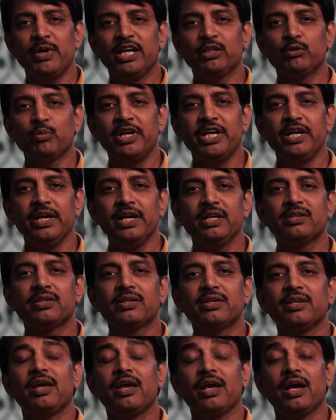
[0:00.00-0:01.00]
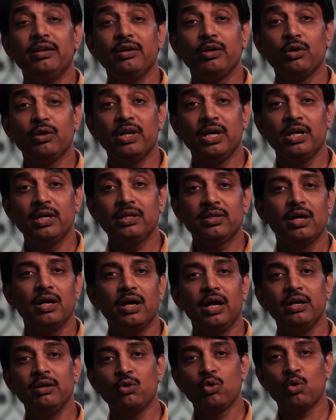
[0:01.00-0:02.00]
mathematics, calculus
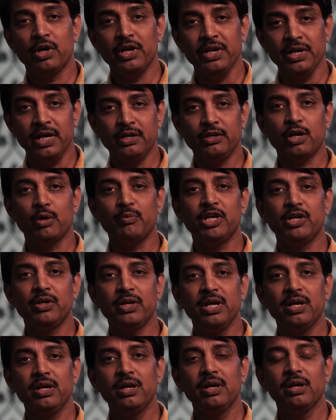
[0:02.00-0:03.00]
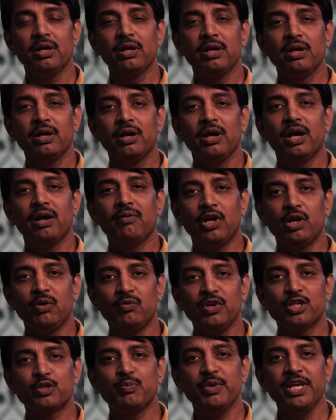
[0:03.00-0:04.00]
and coordinate geometry have
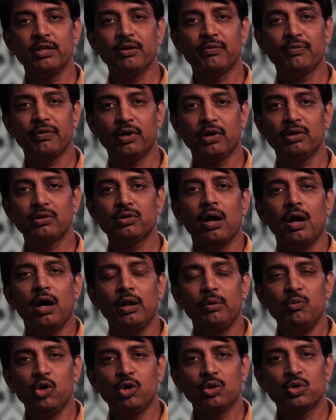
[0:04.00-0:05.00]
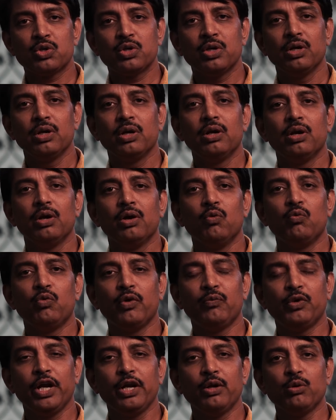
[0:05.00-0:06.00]
always been the fourth. Almost
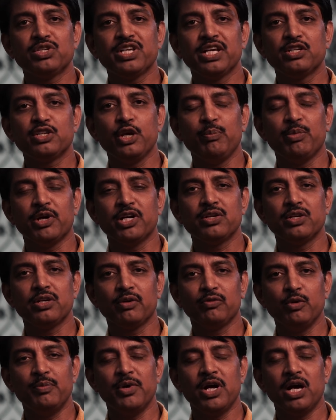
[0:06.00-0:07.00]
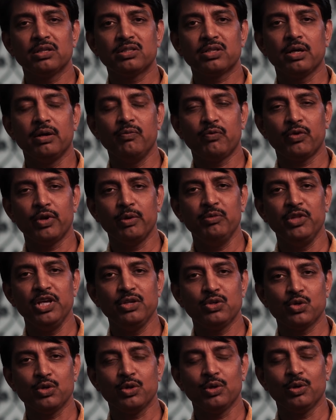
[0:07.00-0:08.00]
50 to 60% of the marks come from
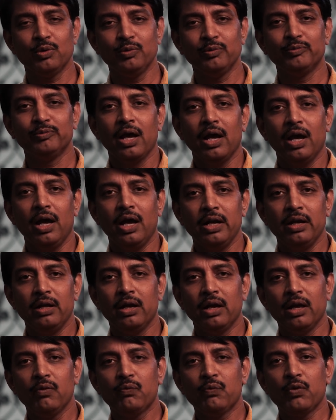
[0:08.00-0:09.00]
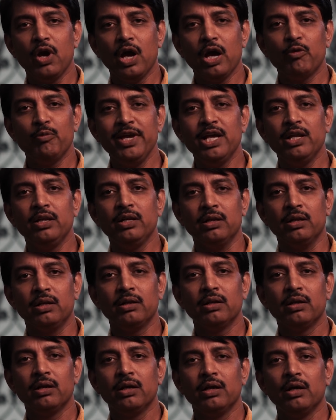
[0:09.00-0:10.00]
these two. And if you have been
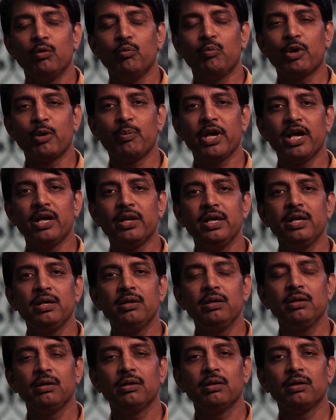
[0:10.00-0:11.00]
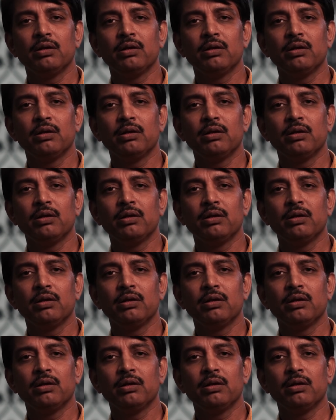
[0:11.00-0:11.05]
preparing